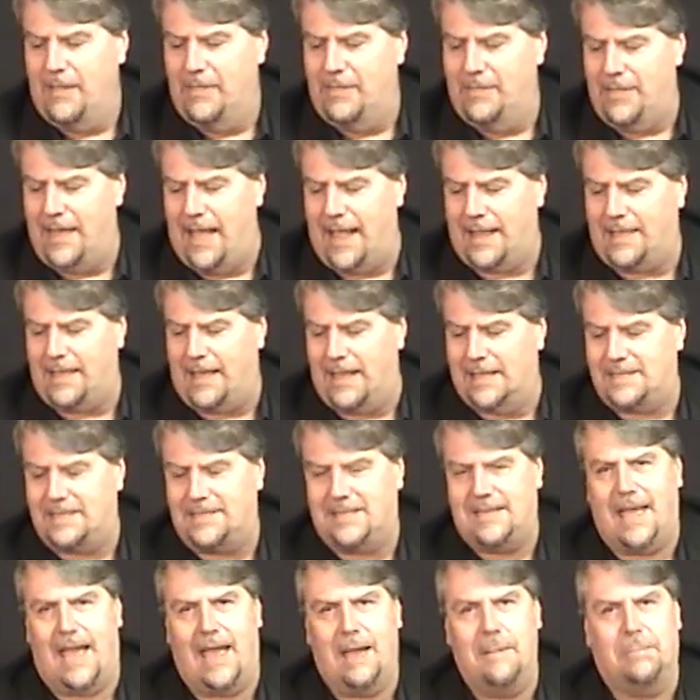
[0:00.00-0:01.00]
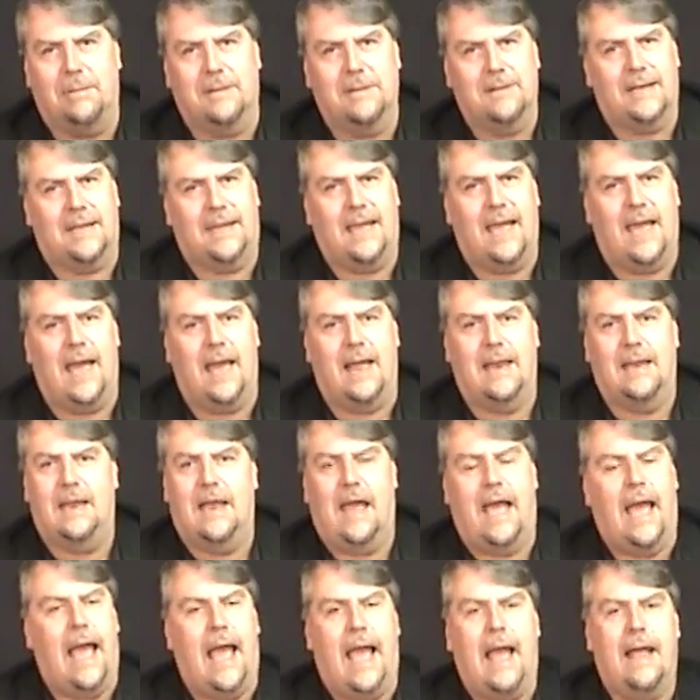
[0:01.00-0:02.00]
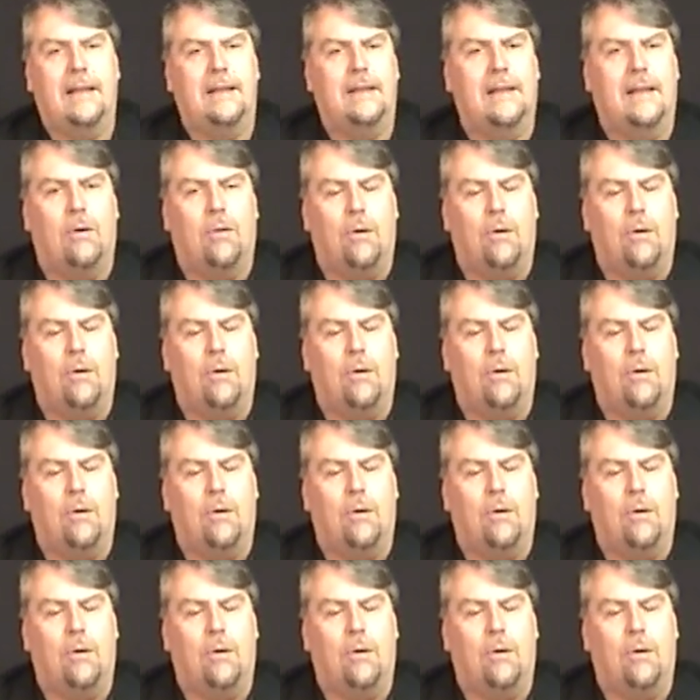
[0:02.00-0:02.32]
That gets tabled again, and